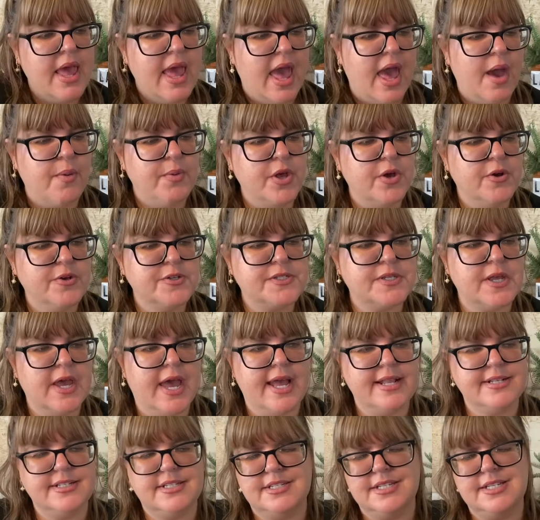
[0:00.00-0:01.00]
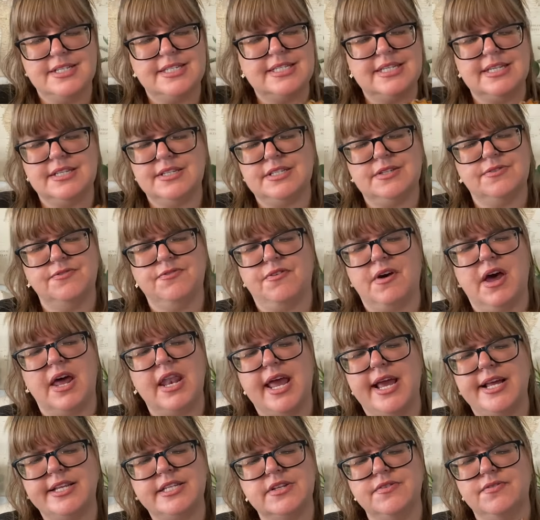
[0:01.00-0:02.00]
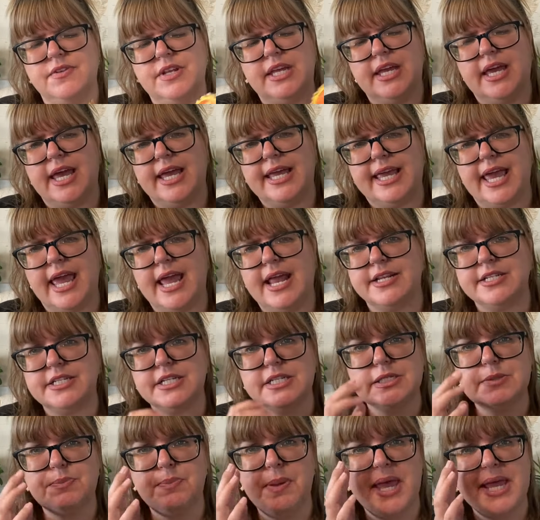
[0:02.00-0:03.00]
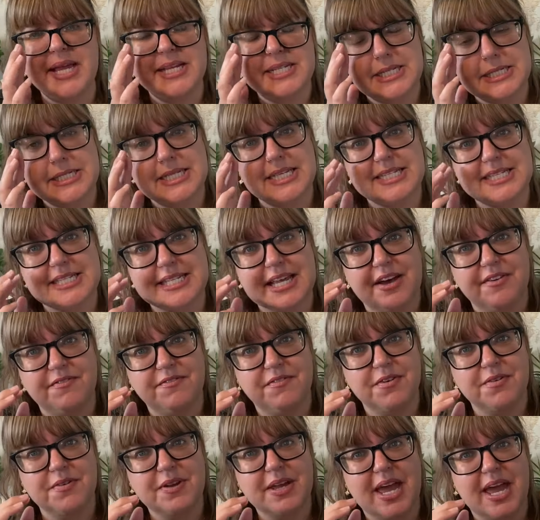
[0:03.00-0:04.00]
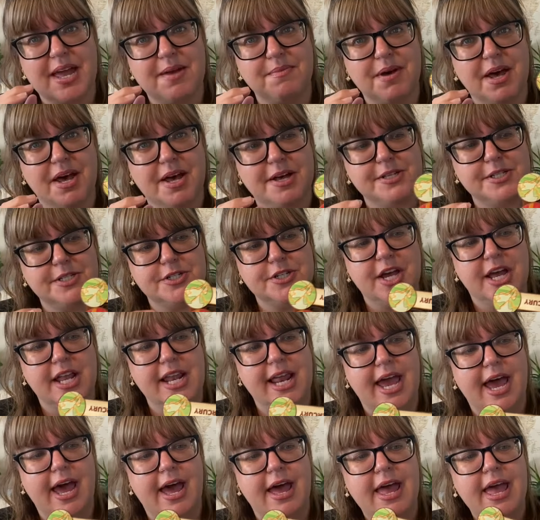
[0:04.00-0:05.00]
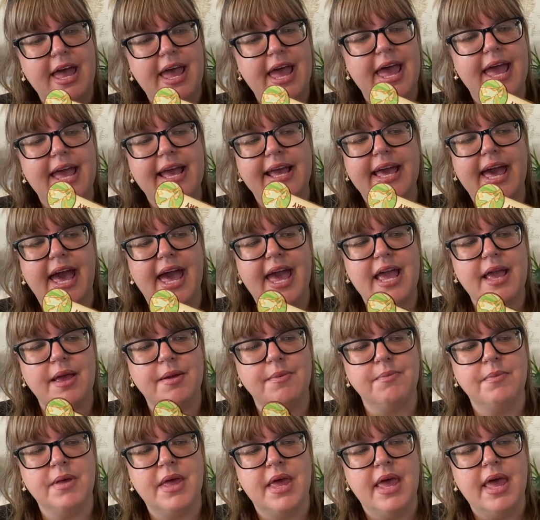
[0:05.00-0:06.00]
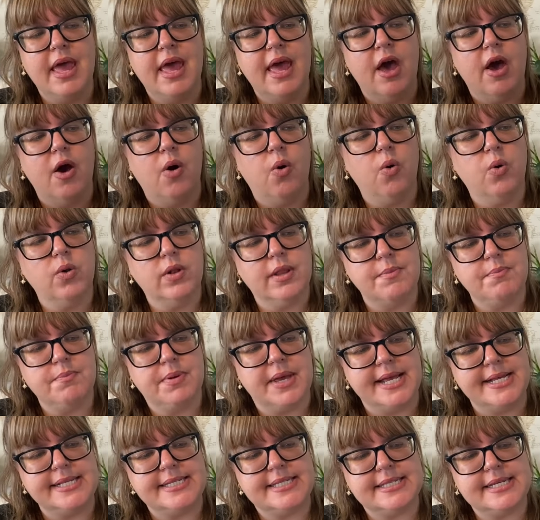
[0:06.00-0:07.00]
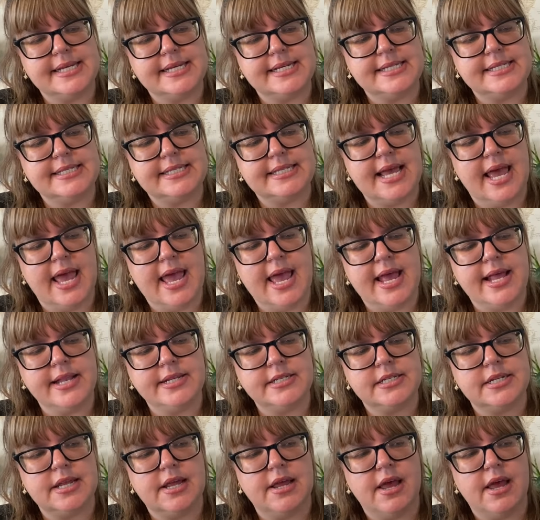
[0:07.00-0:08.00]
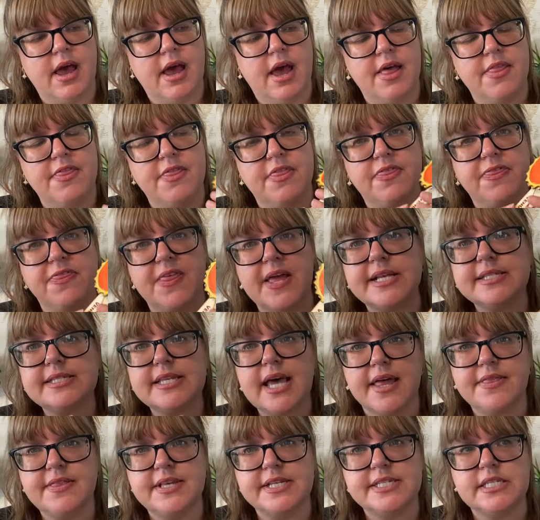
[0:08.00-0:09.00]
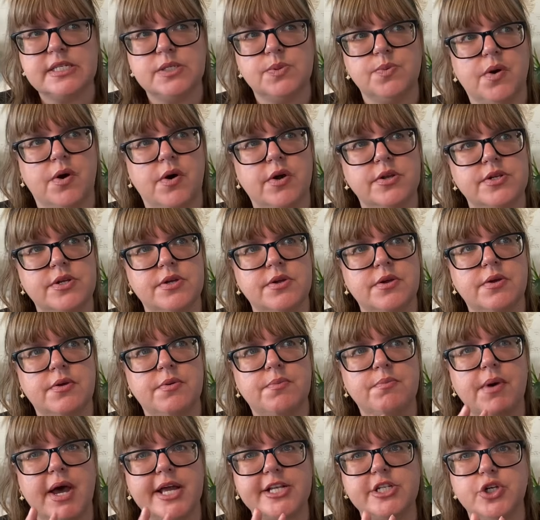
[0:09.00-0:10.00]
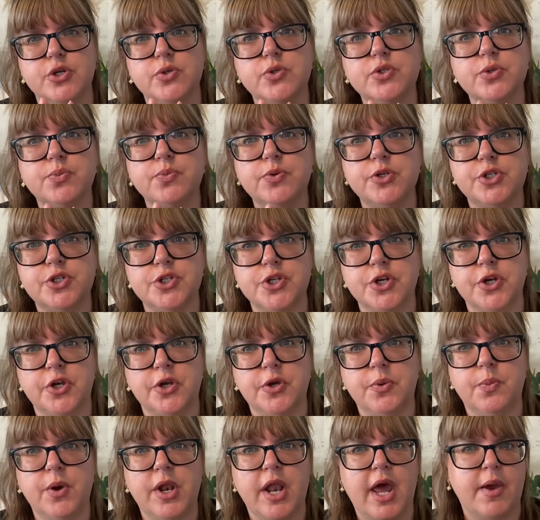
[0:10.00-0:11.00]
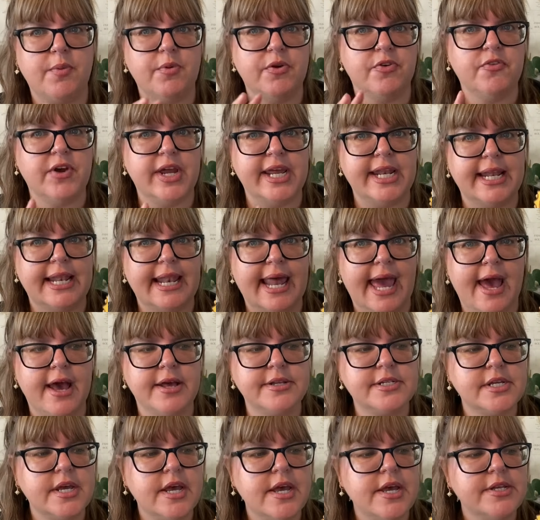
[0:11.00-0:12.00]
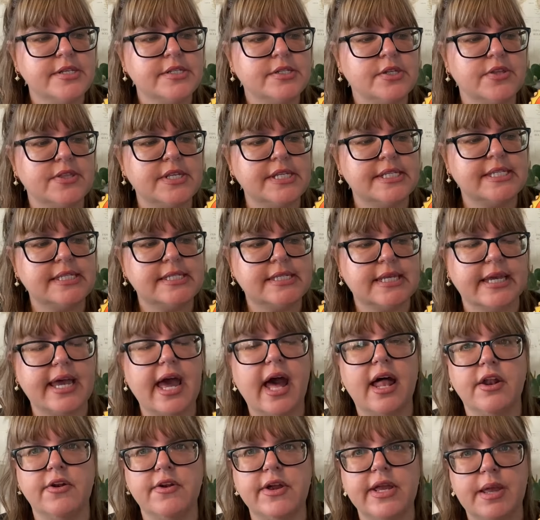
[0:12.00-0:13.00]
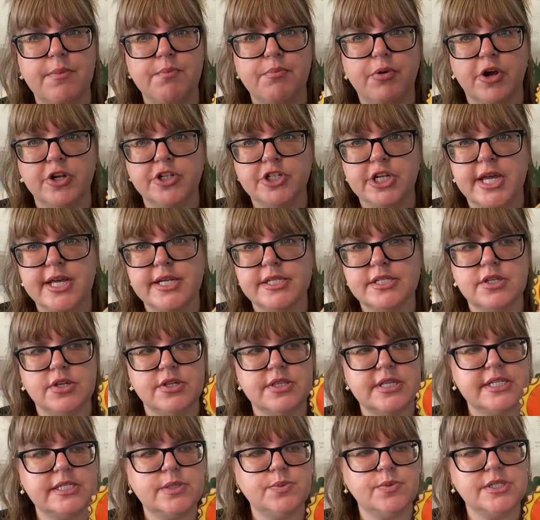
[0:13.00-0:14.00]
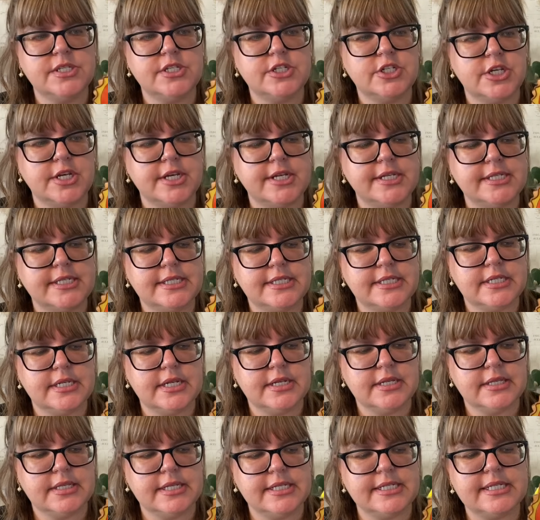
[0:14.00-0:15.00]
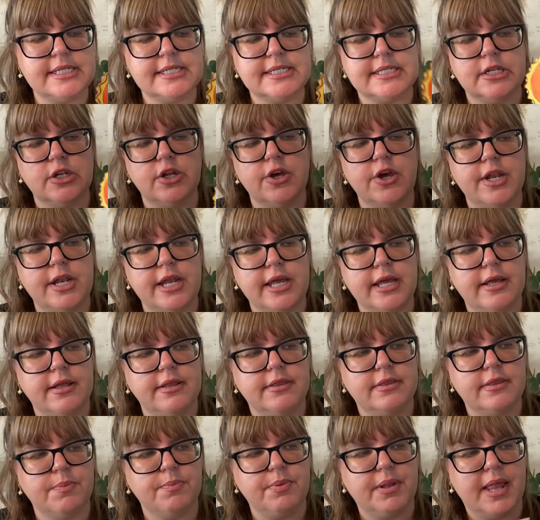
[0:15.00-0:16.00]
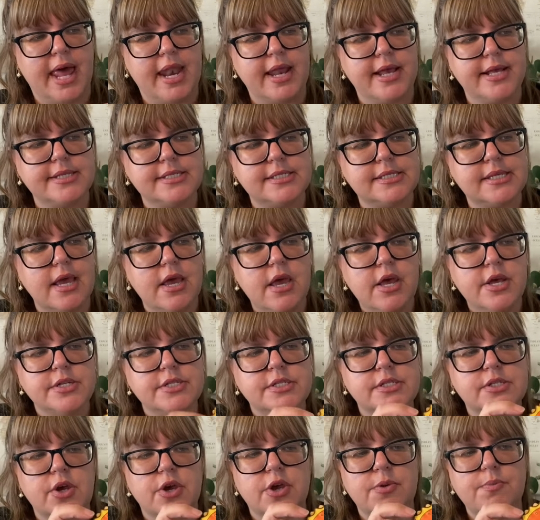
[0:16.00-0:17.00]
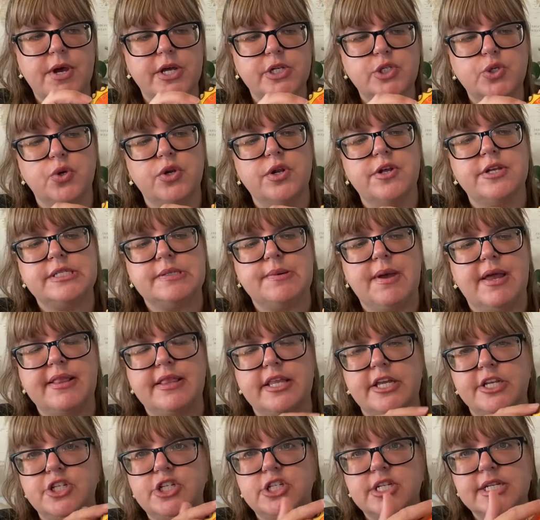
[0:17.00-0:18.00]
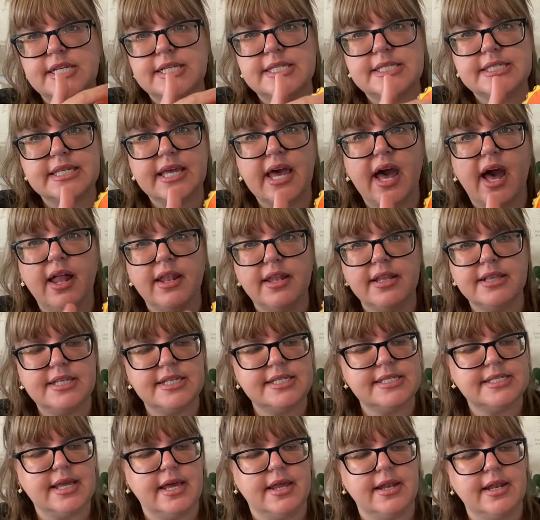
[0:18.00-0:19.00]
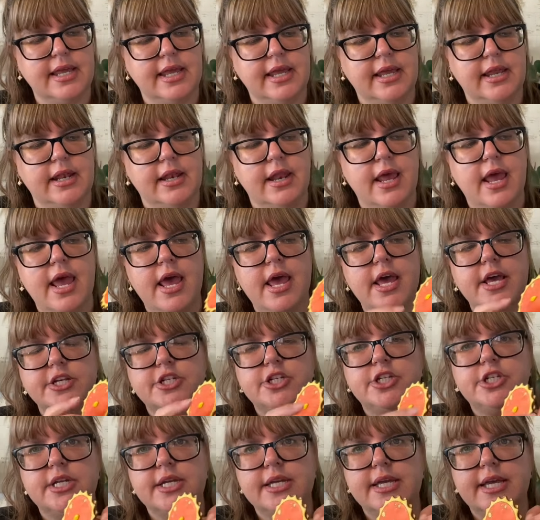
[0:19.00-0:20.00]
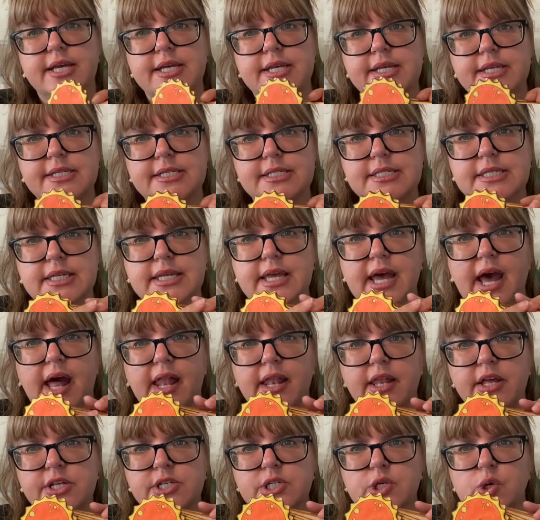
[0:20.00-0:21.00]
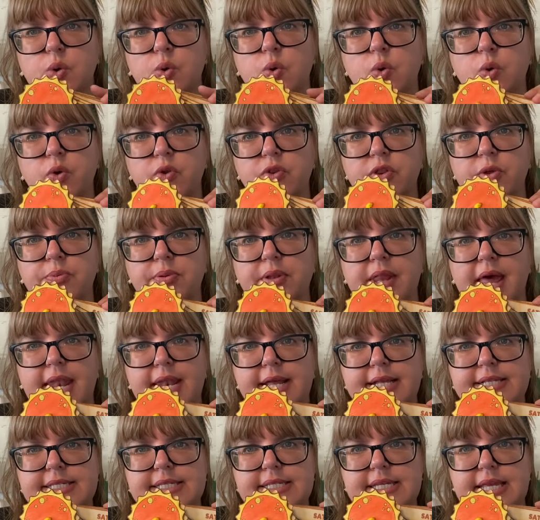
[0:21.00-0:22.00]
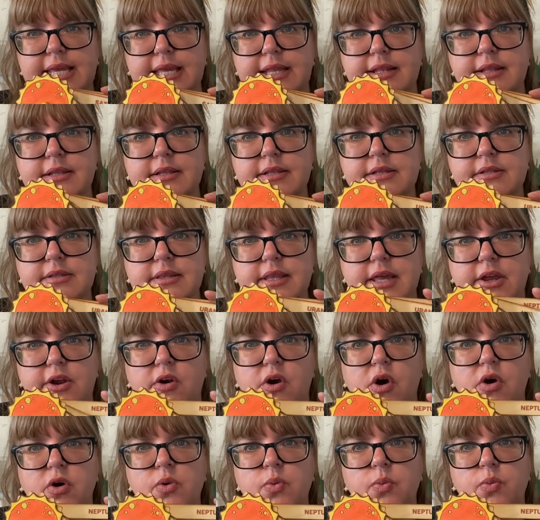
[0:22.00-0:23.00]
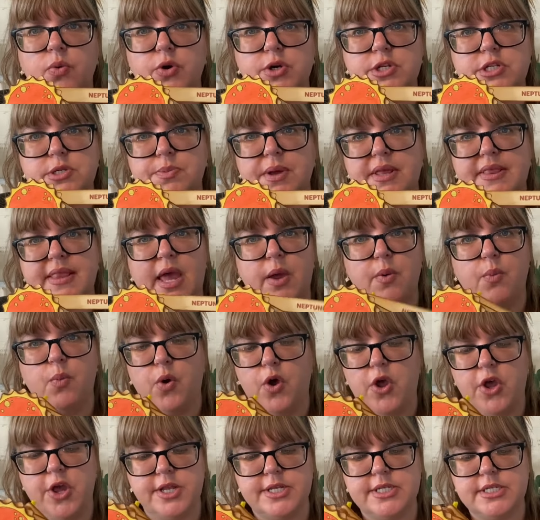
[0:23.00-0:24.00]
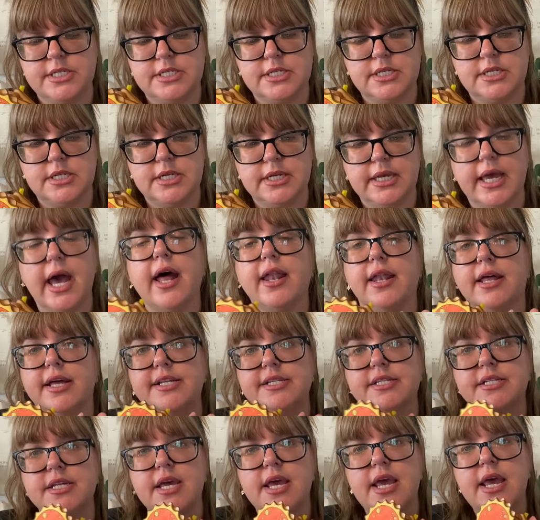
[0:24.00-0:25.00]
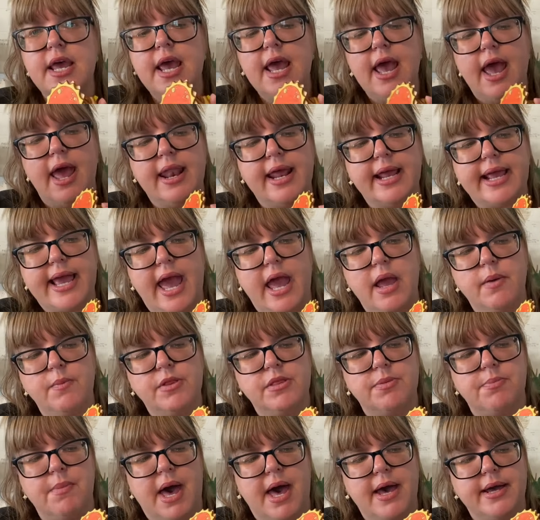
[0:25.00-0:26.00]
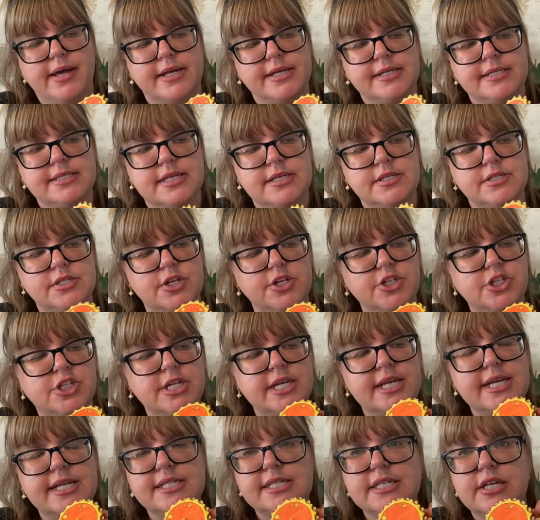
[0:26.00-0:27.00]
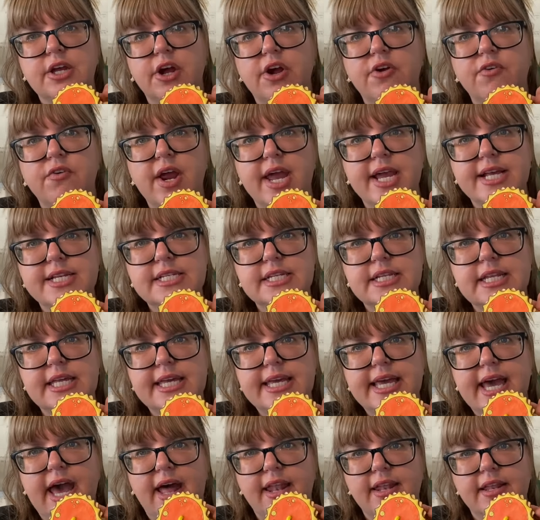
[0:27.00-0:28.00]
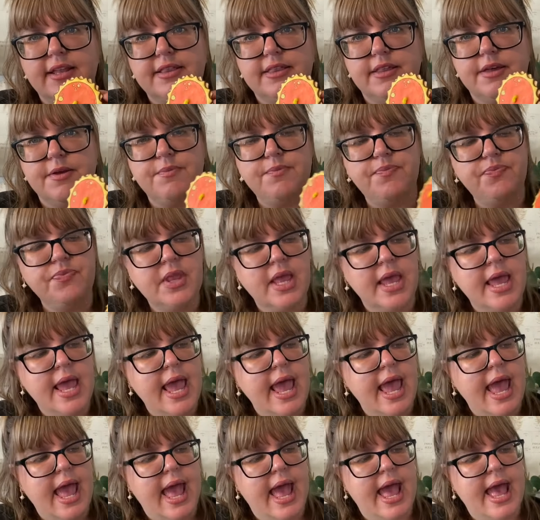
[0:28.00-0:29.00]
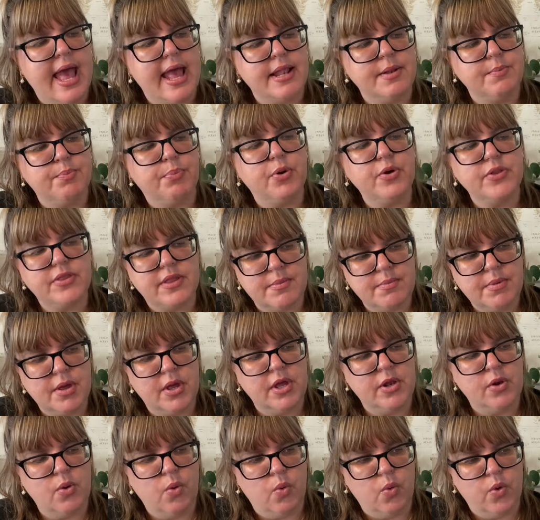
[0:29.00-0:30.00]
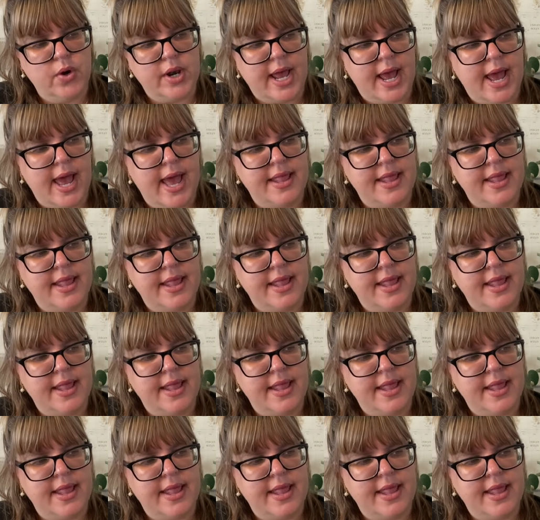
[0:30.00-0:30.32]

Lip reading: And we also had just this fun activity, again, just picked this up from Kmart, Australia. It came all in pieces, and things like this is what my children would do when I would read aloud. So this is a colouring in project. So this is learning the planets. So my daughter's made this. She has coloured the sun in. She has coloured all the planets in. They're on wood, but they weren't coloured. And it came with markers. And so she has correctly coloured them and put them in order.